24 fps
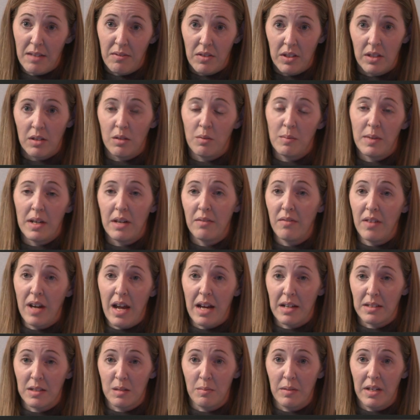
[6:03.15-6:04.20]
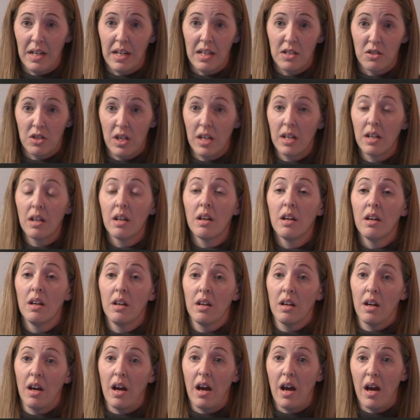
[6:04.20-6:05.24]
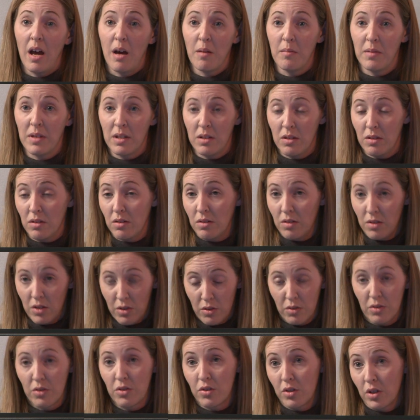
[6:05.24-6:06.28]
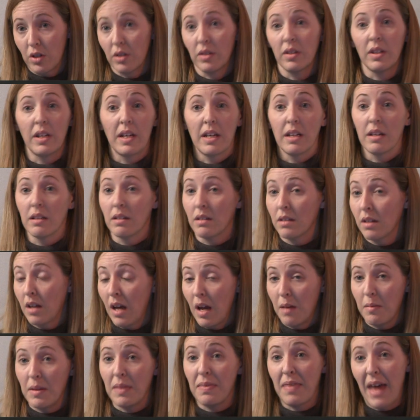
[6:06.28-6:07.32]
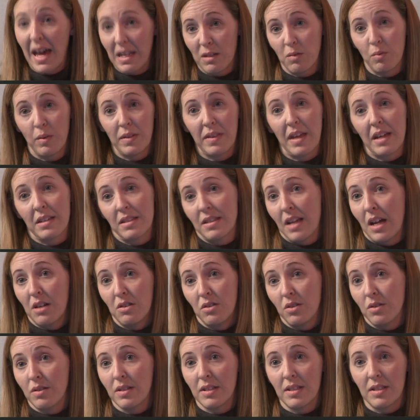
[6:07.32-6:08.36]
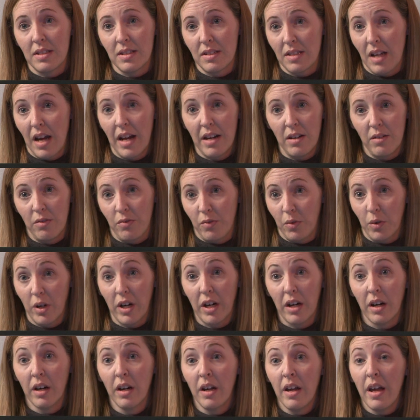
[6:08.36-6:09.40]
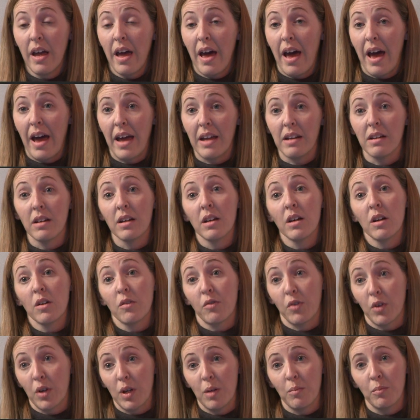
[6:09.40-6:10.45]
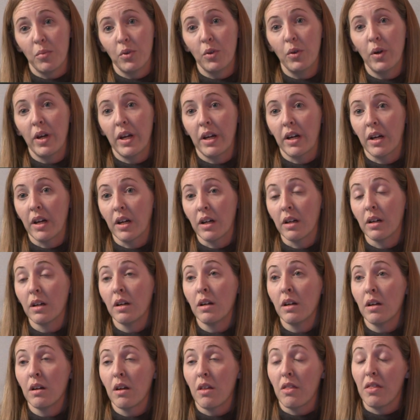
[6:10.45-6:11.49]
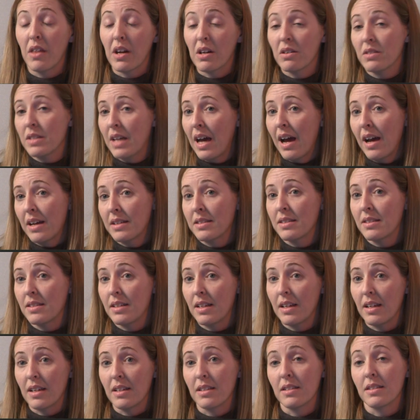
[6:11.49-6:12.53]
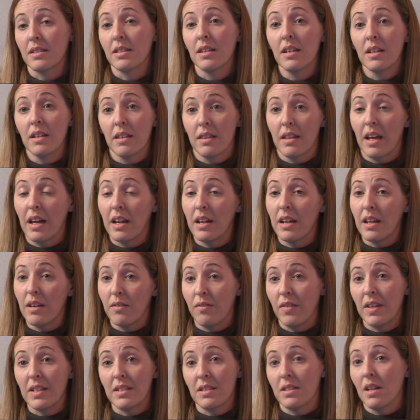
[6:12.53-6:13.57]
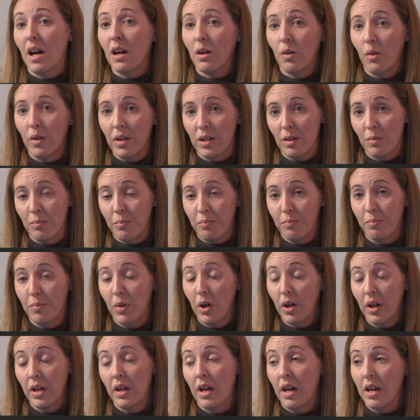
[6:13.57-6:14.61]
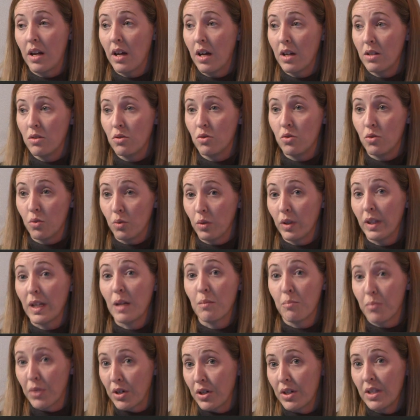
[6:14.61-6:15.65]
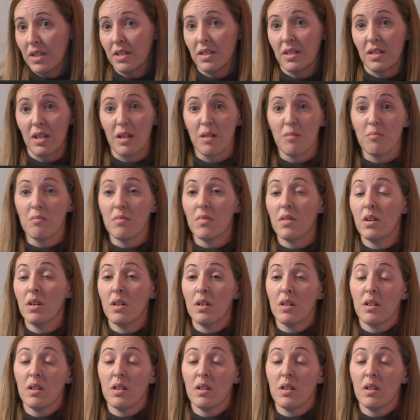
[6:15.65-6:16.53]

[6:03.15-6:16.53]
give a little bit of an explanation. Um, and you're certainly, I mean, that's what that statute is designed for. And for an employer, their test is that if it's not going to put an unduly burdensome,